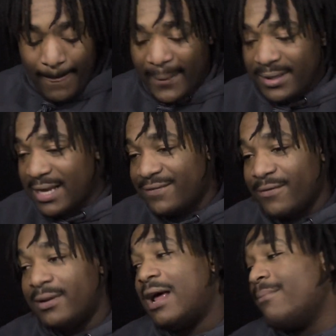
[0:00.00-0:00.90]
Things feel a
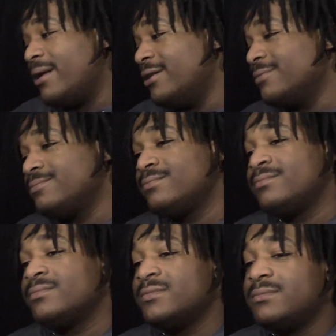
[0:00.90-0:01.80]
lot better.
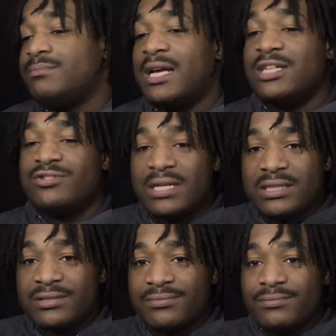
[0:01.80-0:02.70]
I'm not
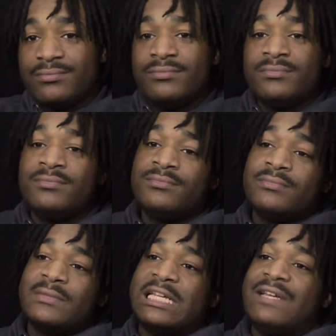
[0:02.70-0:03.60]
stressing.
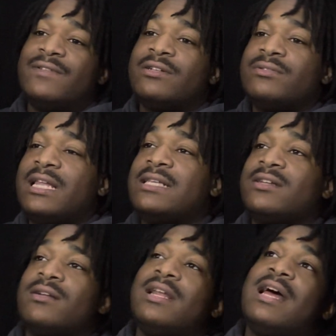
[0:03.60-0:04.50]
Even though things are
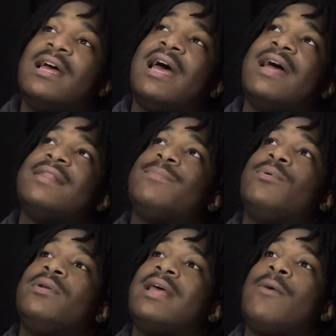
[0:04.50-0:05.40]
not at the
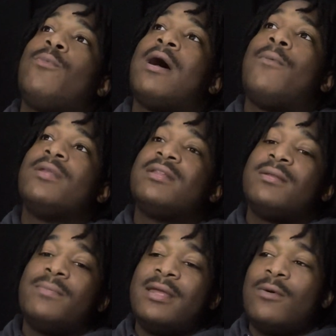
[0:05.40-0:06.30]
point that where I want them to
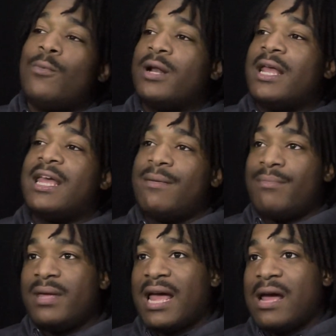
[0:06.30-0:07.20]
be, where they can
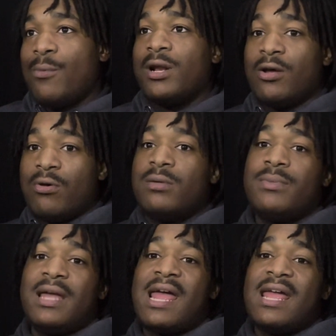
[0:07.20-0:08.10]
be at, where they're going to be
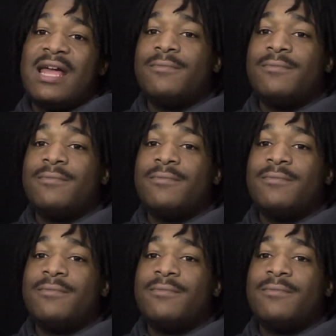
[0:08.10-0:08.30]
at yet,